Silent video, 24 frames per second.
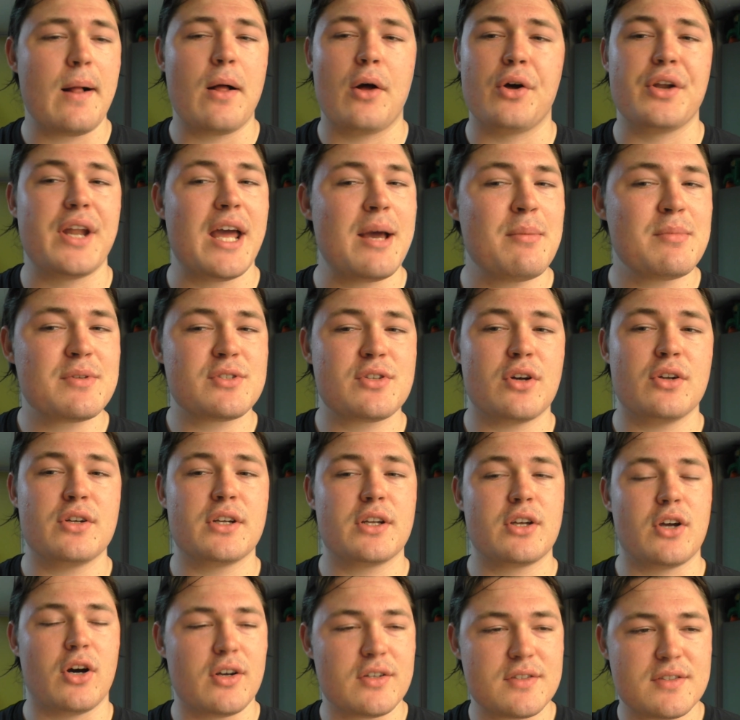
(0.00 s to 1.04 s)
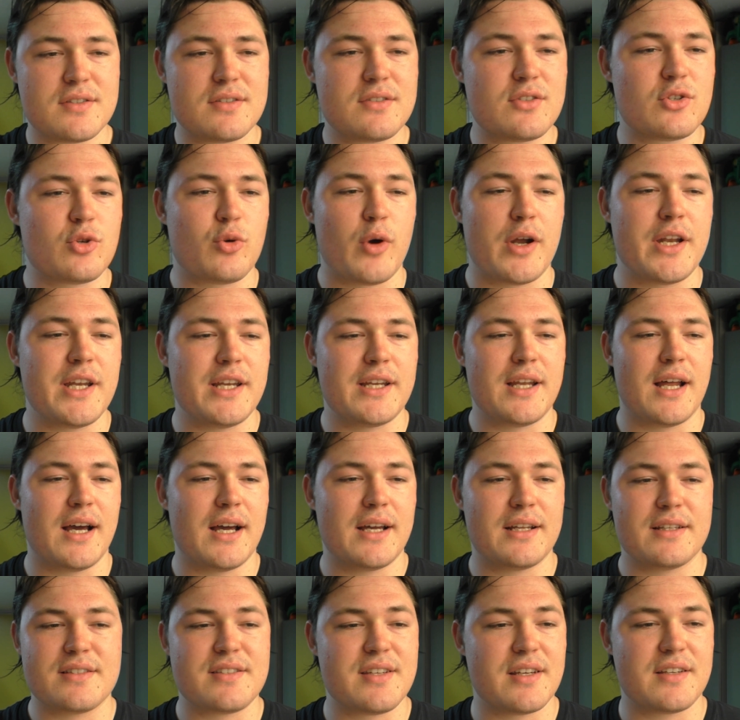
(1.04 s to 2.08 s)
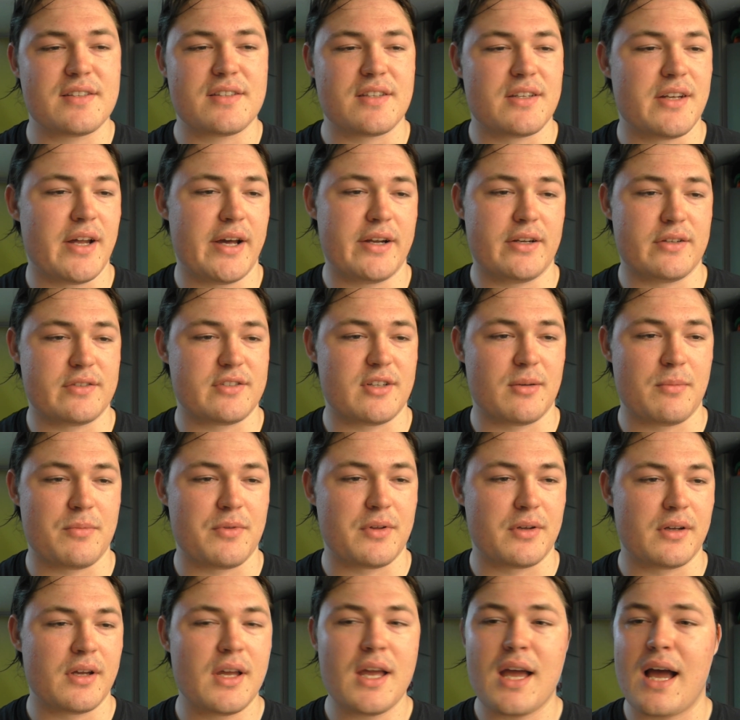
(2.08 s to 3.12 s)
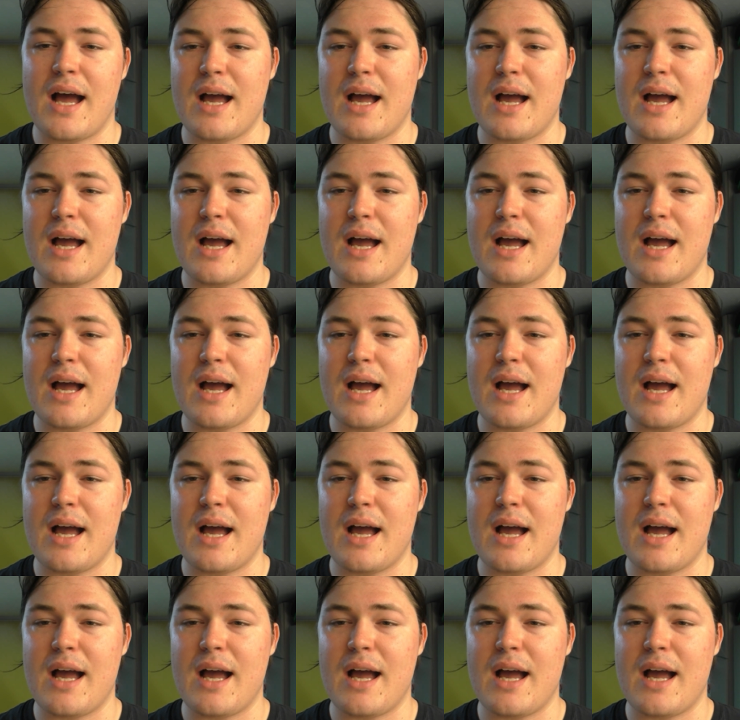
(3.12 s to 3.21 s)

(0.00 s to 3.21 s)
On Amazon it costs 29.69 or something.